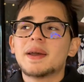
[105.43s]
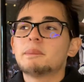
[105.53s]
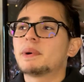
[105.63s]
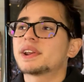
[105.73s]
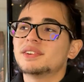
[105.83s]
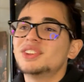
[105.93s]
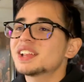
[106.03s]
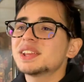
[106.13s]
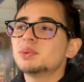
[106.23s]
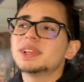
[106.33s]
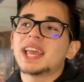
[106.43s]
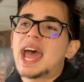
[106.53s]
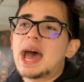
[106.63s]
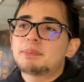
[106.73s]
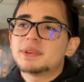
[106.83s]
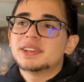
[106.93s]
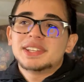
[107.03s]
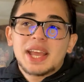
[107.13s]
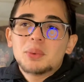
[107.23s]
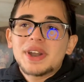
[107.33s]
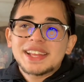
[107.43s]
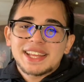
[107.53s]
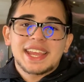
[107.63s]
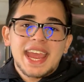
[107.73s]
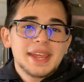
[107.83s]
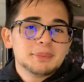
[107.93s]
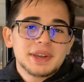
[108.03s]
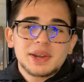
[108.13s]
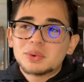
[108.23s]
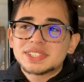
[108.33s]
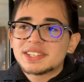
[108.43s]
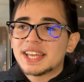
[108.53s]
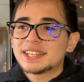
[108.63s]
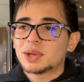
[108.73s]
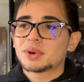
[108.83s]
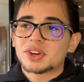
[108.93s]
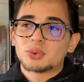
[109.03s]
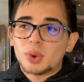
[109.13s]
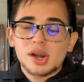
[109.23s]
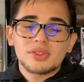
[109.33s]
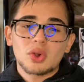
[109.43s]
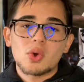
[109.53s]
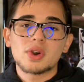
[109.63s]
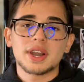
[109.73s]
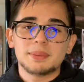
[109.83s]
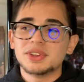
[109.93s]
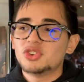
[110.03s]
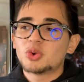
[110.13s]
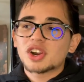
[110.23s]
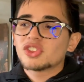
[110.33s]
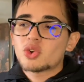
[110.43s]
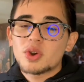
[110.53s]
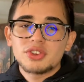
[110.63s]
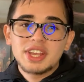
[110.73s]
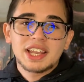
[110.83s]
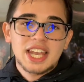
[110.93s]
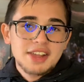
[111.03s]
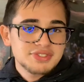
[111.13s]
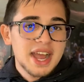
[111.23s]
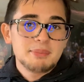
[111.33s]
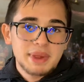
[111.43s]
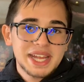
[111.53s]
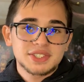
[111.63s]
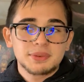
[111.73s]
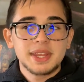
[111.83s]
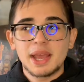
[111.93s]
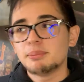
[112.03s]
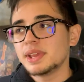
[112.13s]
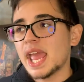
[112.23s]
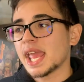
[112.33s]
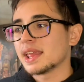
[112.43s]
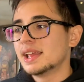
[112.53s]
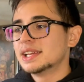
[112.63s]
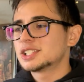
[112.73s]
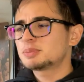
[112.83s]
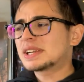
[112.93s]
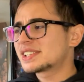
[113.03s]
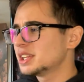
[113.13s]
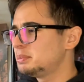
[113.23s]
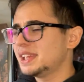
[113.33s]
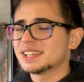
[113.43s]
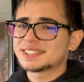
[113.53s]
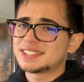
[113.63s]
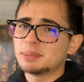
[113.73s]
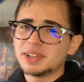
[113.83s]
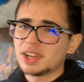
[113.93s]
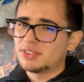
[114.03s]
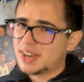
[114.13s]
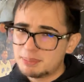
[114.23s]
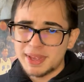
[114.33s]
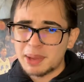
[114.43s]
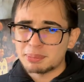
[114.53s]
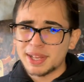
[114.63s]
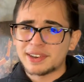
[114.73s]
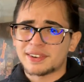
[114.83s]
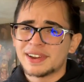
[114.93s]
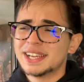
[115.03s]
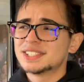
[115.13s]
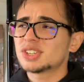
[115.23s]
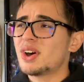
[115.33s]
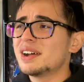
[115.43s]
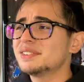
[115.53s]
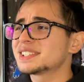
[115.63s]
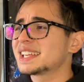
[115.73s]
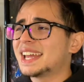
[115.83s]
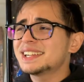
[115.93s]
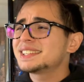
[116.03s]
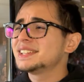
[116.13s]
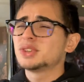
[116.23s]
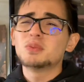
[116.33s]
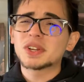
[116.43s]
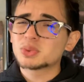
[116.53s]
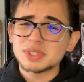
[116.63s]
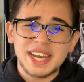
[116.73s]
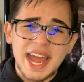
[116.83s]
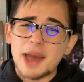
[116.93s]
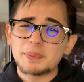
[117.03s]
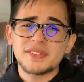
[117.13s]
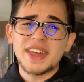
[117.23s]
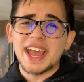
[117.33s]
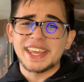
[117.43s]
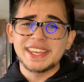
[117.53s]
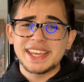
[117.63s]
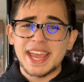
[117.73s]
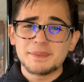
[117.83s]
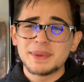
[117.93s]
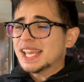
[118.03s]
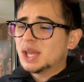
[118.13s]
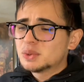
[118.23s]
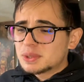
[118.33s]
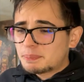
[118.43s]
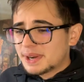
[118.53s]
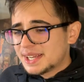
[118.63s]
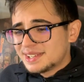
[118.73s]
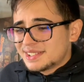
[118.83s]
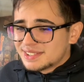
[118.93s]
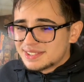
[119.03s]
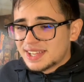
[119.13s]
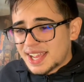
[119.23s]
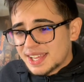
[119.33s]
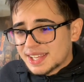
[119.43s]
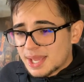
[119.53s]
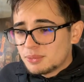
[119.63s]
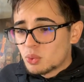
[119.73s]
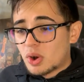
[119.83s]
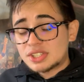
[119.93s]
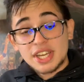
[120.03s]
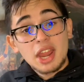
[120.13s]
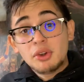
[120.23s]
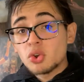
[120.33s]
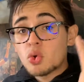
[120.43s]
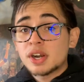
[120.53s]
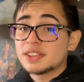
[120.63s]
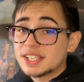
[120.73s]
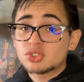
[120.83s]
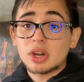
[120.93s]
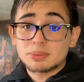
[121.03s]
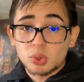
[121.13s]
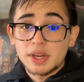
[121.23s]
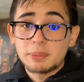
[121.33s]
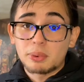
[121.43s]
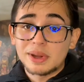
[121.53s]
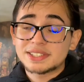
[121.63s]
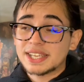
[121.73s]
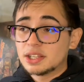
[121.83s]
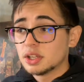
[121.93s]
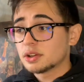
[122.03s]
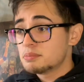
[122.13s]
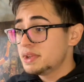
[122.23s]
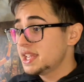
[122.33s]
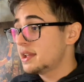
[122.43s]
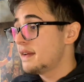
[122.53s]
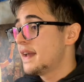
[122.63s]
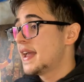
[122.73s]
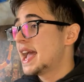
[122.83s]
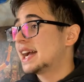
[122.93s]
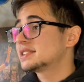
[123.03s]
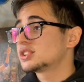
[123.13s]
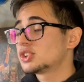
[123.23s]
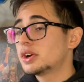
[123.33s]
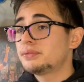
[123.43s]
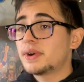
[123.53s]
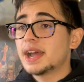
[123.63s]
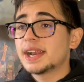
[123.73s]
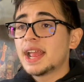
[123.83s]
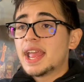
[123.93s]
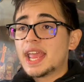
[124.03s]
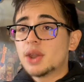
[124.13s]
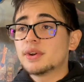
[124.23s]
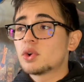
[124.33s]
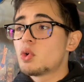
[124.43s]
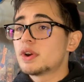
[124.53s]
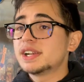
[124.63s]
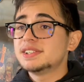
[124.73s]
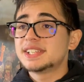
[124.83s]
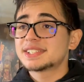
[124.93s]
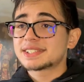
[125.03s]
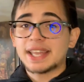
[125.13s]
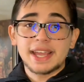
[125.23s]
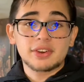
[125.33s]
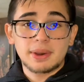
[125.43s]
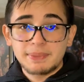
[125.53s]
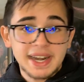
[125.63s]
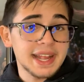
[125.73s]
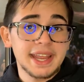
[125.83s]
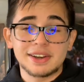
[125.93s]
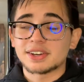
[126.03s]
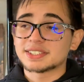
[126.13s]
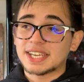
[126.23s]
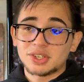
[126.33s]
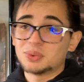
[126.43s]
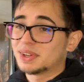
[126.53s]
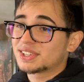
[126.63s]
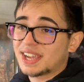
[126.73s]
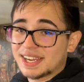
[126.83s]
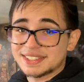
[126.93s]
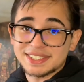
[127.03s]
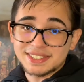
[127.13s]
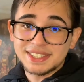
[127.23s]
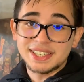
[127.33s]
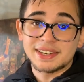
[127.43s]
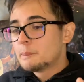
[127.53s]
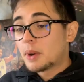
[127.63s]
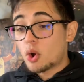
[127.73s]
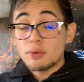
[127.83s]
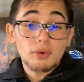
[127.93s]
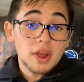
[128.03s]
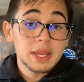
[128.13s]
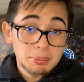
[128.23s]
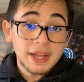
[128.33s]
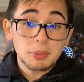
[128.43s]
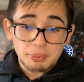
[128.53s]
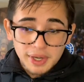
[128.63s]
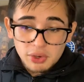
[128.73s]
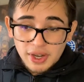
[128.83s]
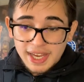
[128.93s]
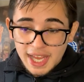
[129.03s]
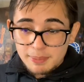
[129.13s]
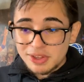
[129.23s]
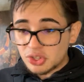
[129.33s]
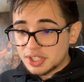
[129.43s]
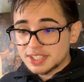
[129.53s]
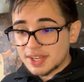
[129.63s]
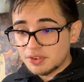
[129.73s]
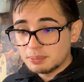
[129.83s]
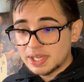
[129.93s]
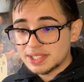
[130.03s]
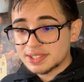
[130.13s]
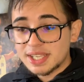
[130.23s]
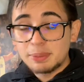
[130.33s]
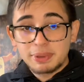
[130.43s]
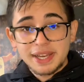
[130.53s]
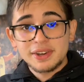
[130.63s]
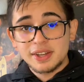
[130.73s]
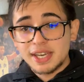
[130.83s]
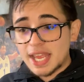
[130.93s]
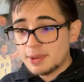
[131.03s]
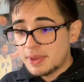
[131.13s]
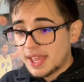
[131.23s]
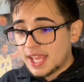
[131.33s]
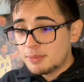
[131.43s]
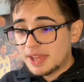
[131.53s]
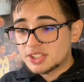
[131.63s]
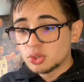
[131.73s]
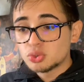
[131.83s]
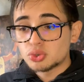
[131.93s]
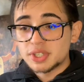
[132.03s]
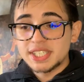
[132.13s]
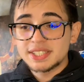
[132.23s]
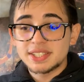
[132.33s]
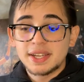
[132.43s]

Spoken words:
But nothing really happened. They were at the game, but it wasn't like they were going to run on the court. I mean, you run on the court, you get lifetime bans from the NBA, especially being a sibling of an NBA player. So obviously, I didn't think too much was going to happen in that Heat game. It was a pretty game to watch. Aaron Gordon did drop 20 points. And look, me, as a certified Aaron Gordon disliker, I'm not a hater because I do want the guy to succeed. But overall, he played a pretty great game in 37 minutes. He played a good game. He made 2 threes.